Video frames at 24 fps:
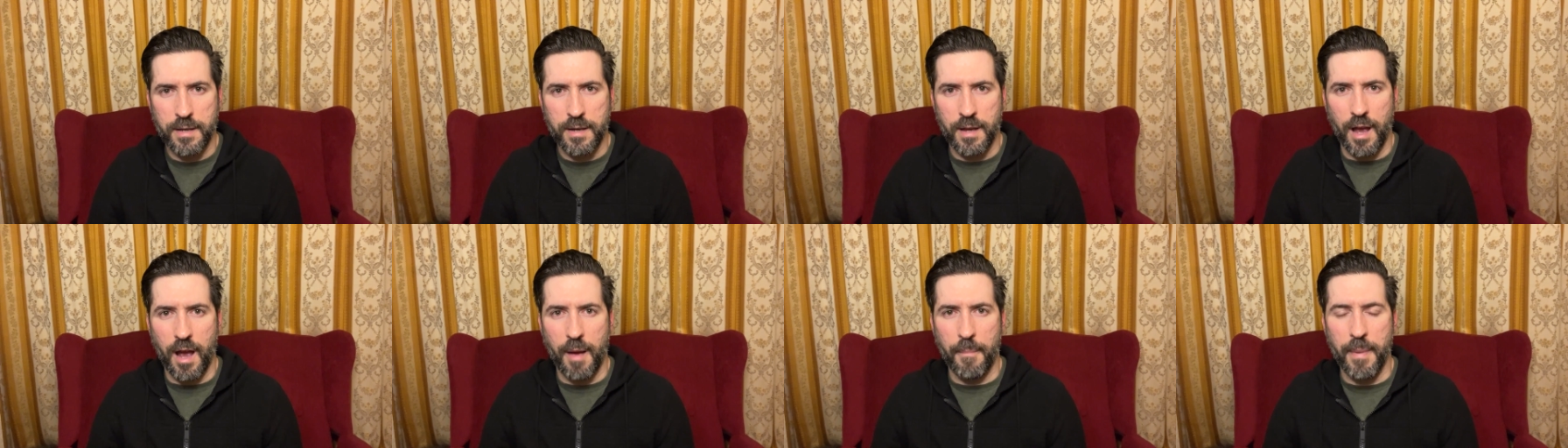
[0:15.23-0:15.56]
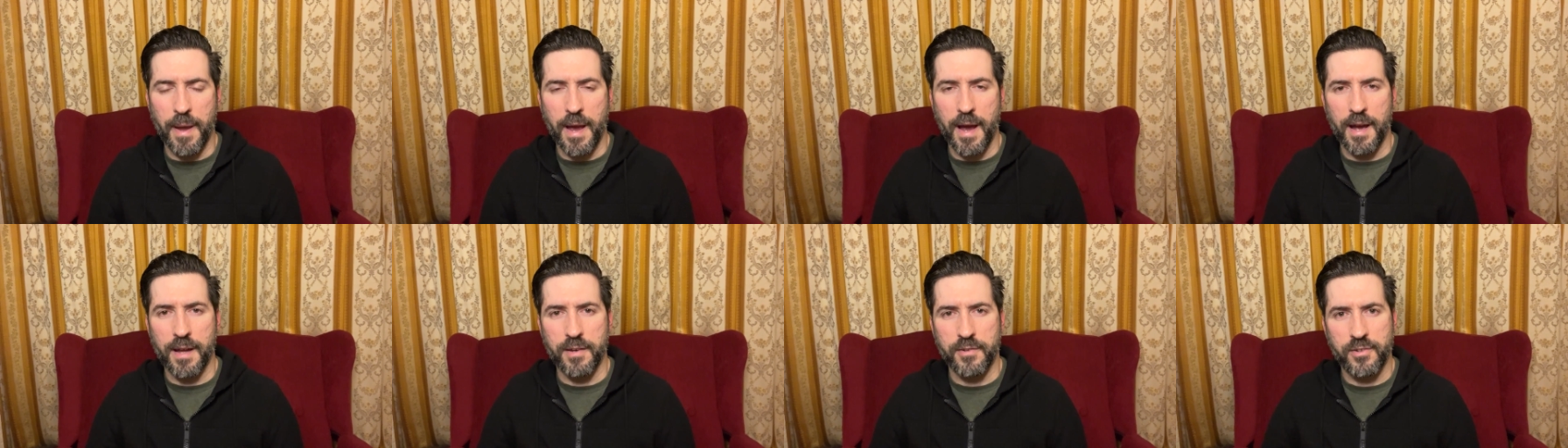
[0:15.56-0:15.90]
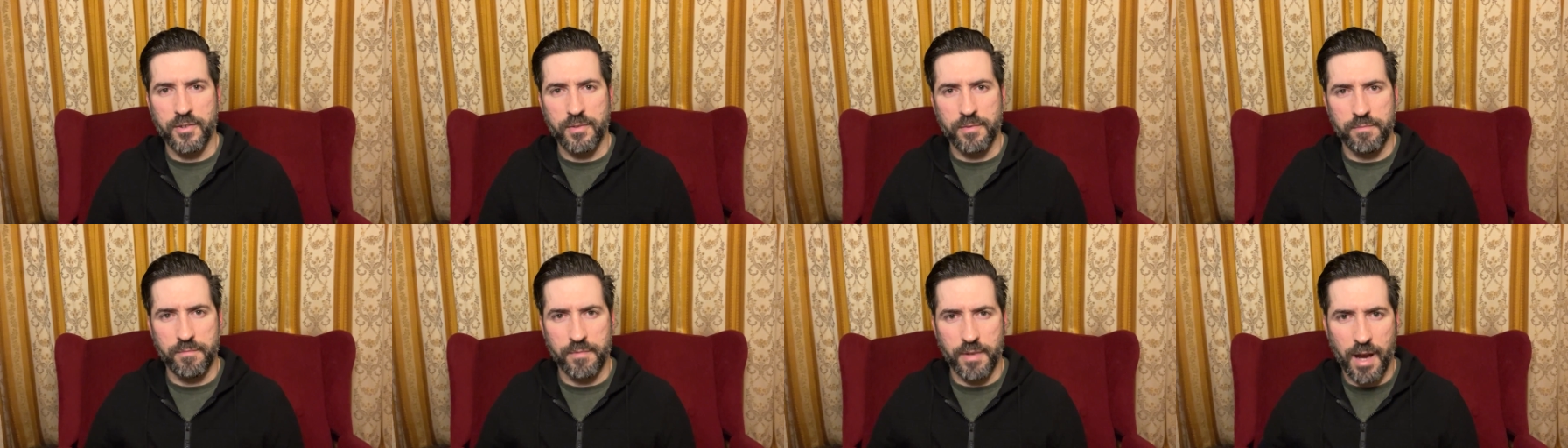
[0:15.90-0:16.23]
about
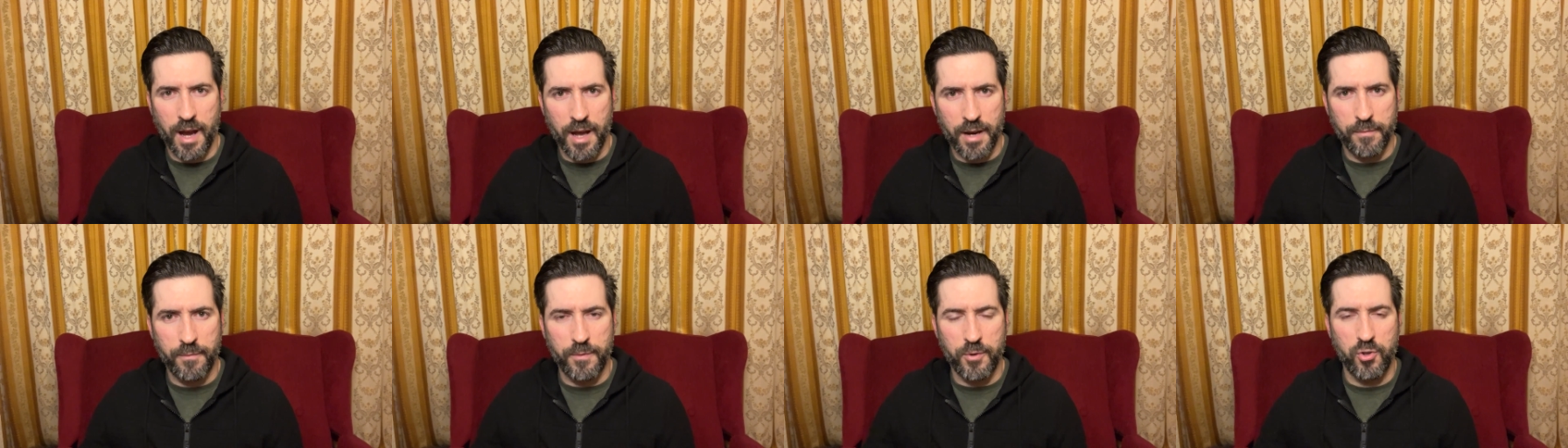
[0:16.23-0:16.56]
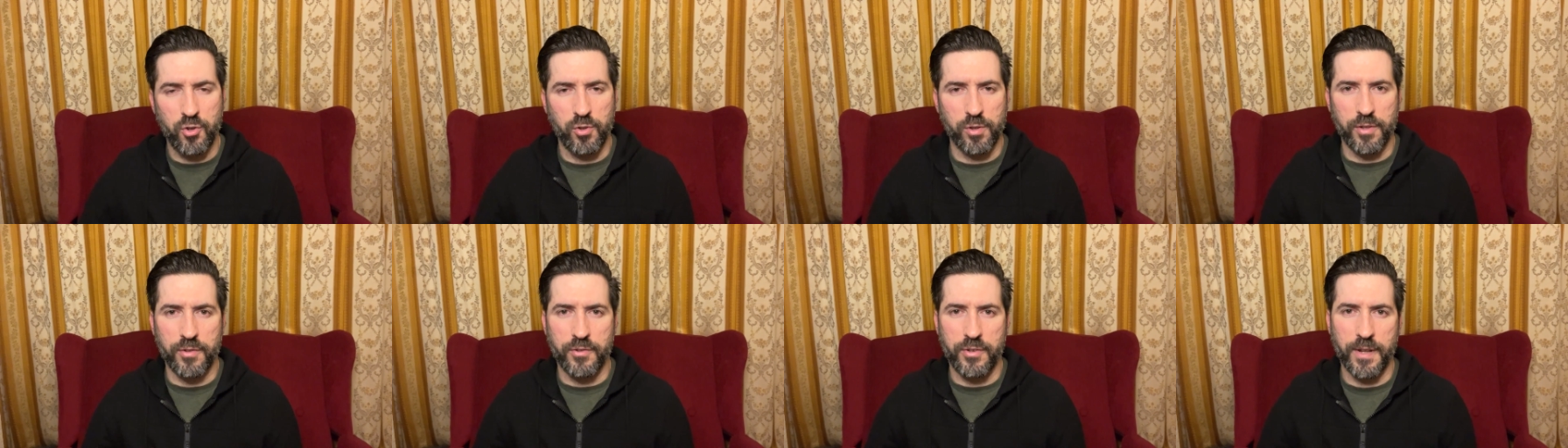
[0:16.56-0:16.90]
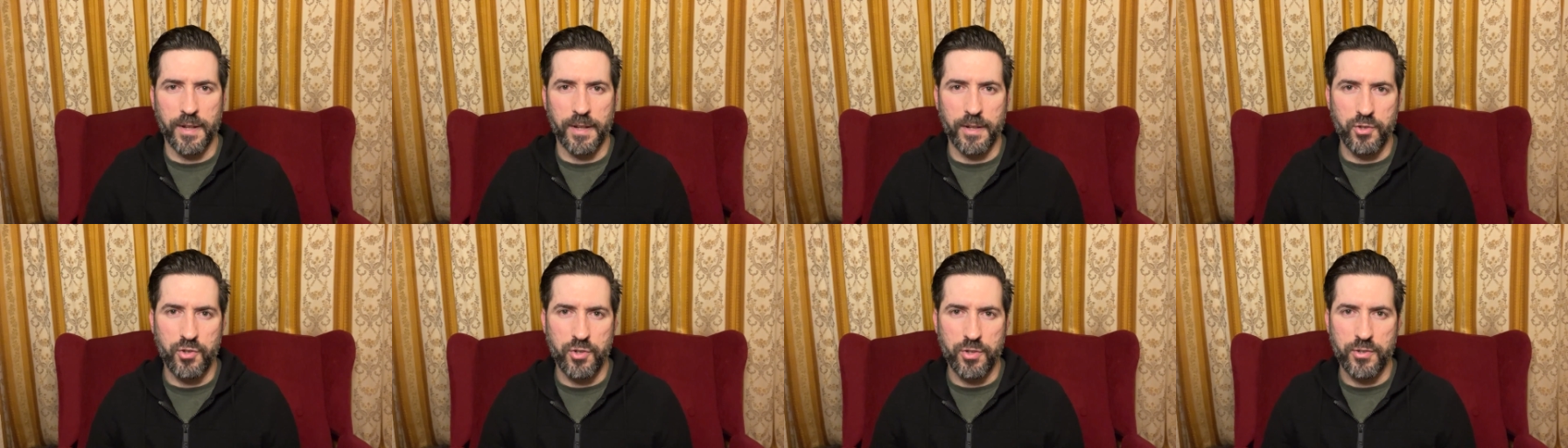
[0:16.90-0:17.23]
artificial
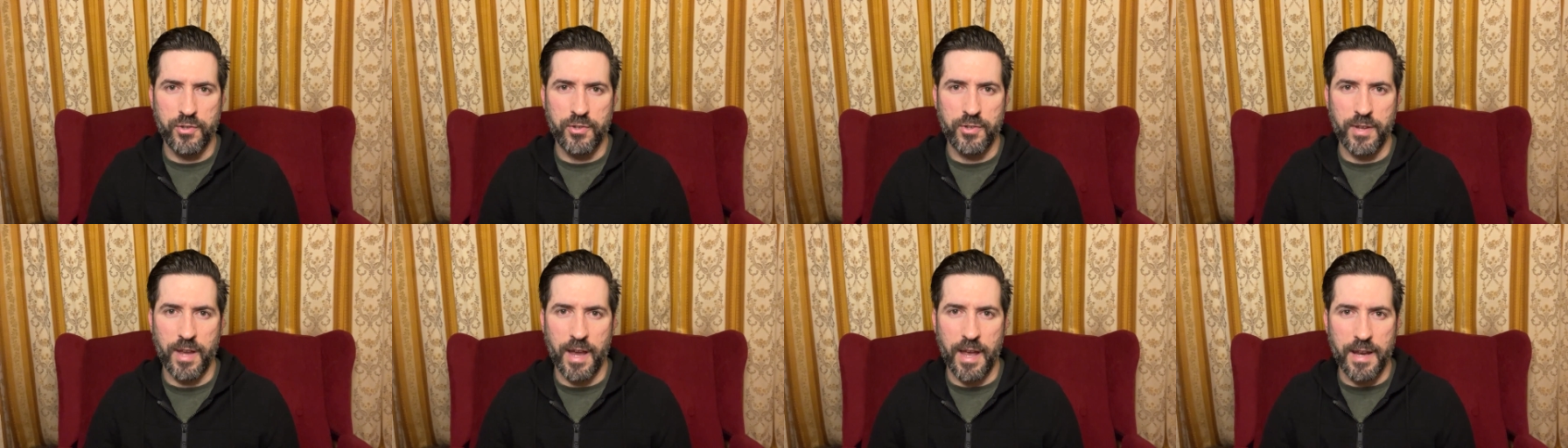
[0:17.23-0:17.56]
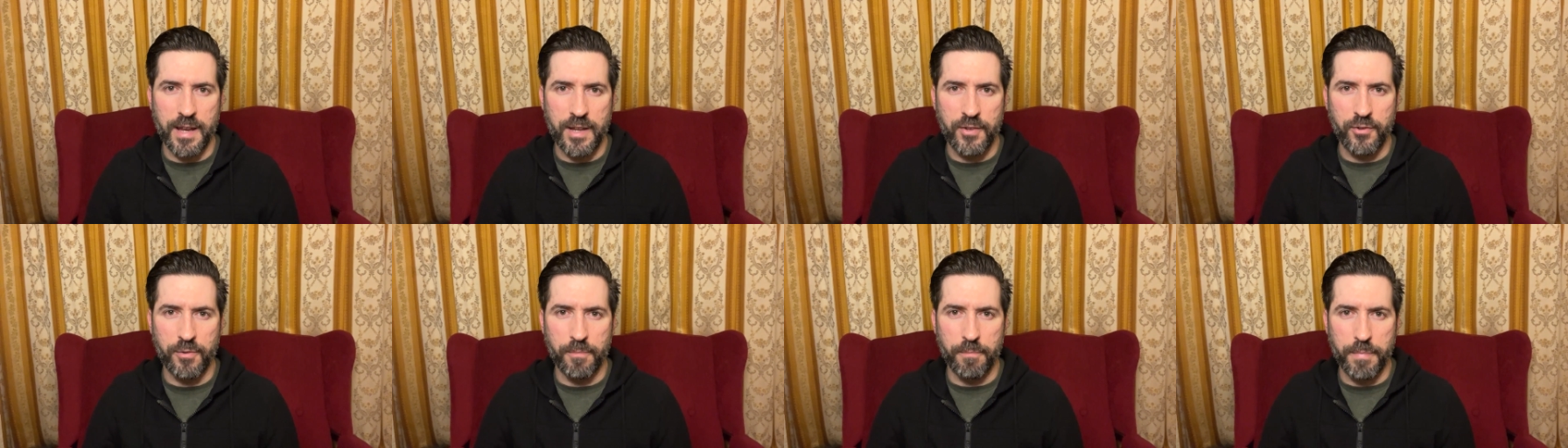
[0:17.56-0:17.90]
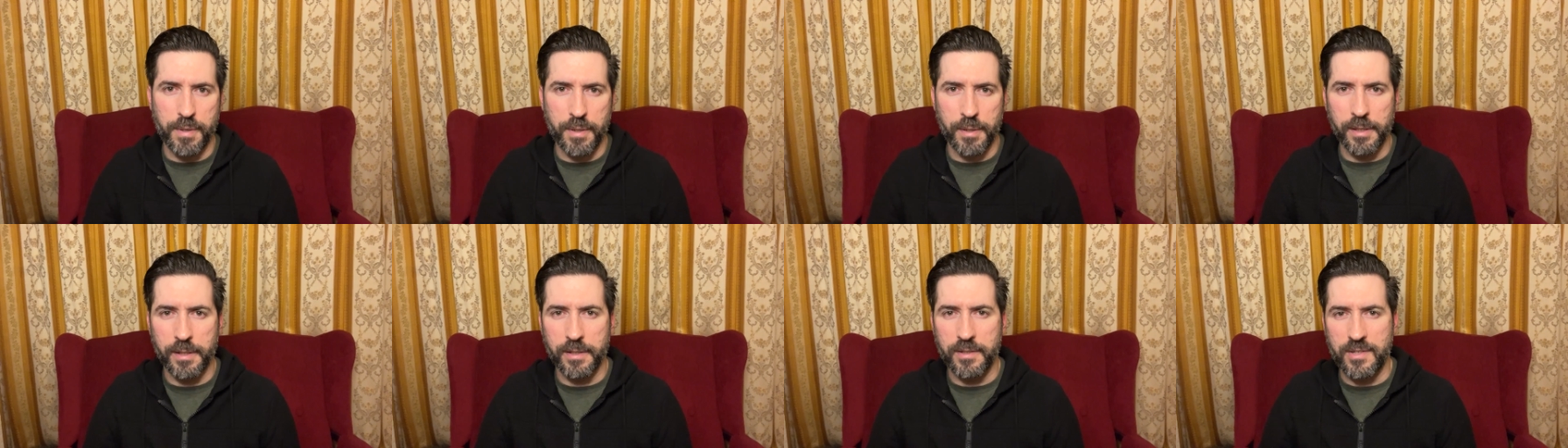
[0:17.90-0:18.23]
intelligence and its
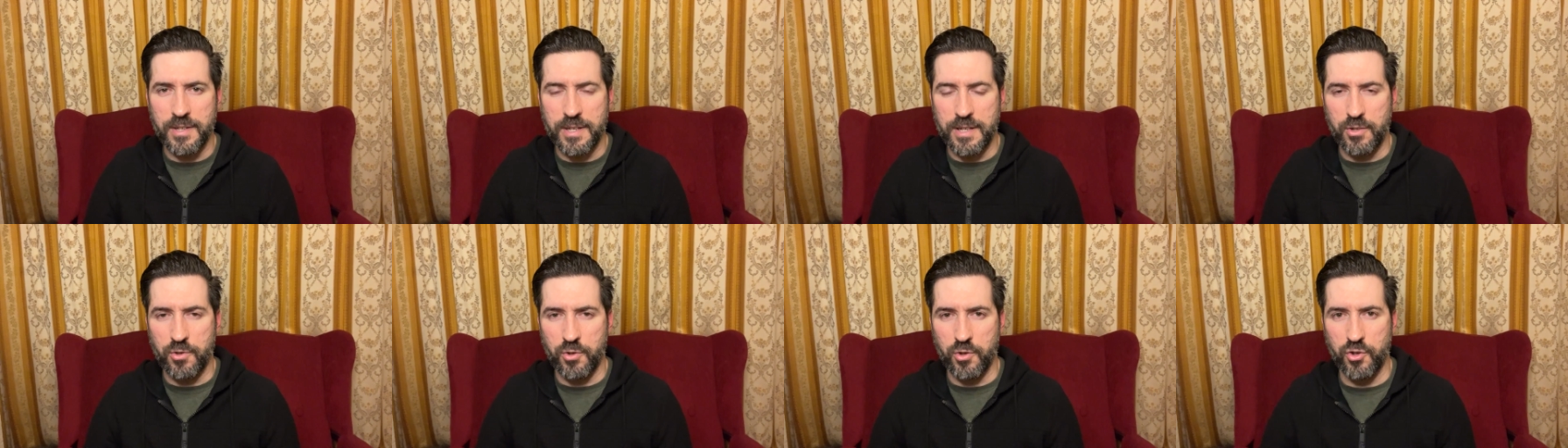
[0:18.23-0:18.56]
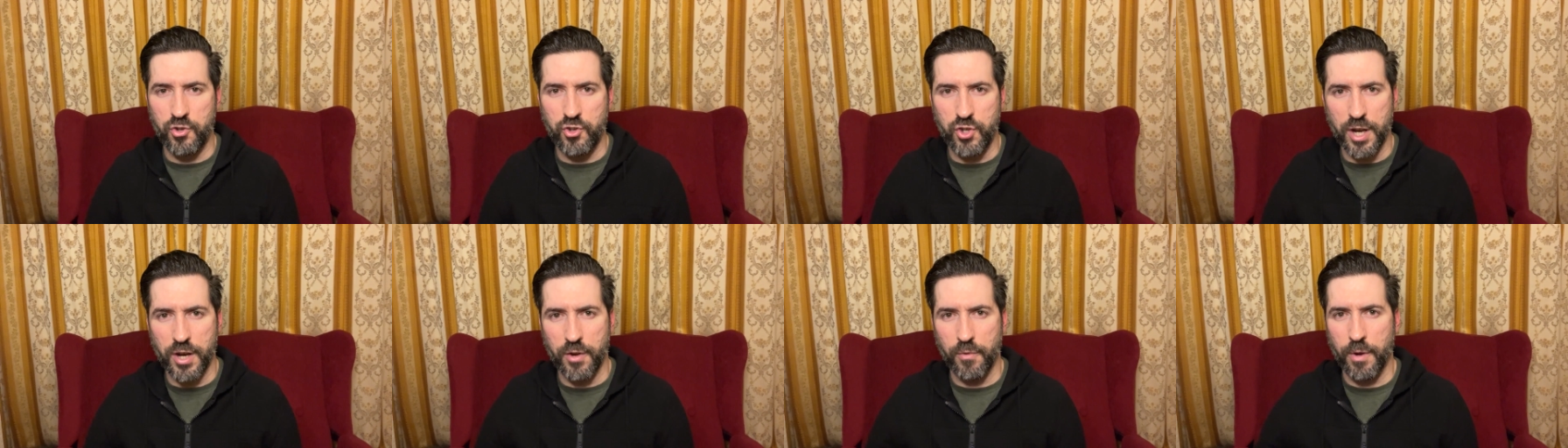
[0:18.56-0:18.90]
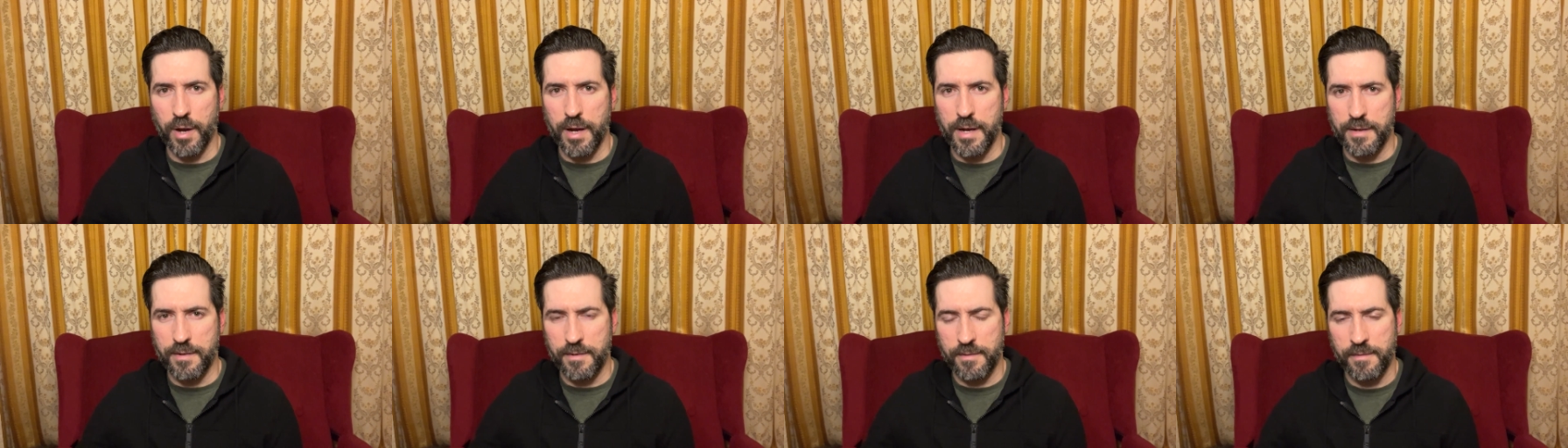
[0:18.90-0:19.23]
ability to
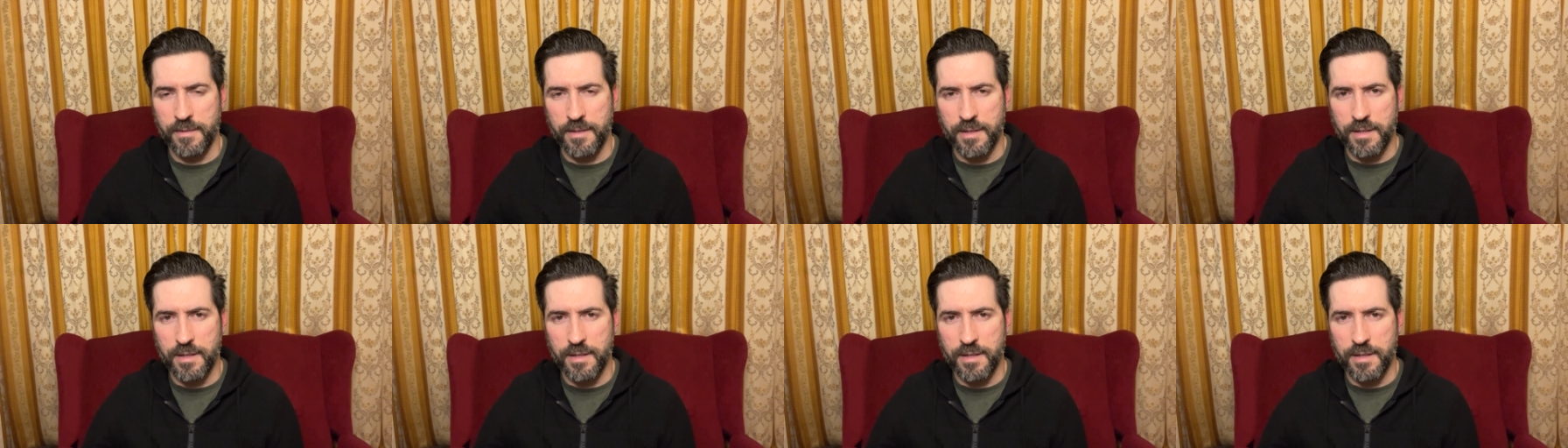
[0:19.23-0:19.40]
generate